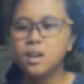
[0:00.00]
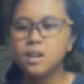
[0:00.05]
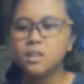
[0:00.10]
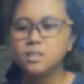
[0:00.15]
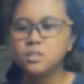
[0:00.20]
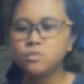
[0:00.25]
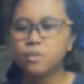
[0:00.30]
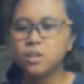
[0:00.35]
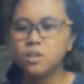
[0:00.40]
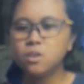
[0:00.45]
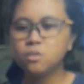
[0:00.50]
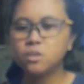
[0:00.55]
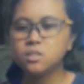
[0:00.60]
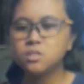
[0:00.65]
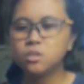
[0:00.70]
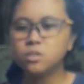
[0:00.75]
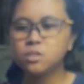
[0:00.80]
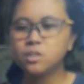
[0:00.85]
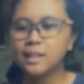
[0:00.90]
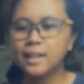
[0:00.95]
His figure
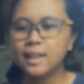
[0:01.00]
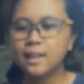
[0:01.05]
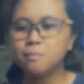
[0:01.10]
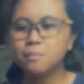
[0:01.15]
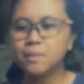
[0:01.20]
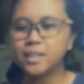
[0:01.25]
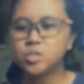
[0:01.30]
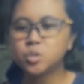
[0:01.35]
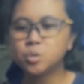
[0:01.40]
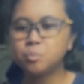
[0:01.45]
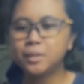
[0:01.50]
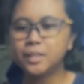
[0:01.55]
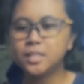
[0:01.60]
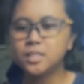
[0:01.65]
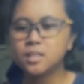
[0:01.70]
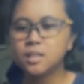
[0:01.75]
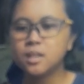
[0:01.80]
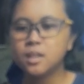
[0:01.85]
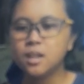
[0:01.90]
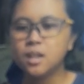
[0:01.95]
is certainly a
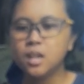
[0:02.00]
masterpiece.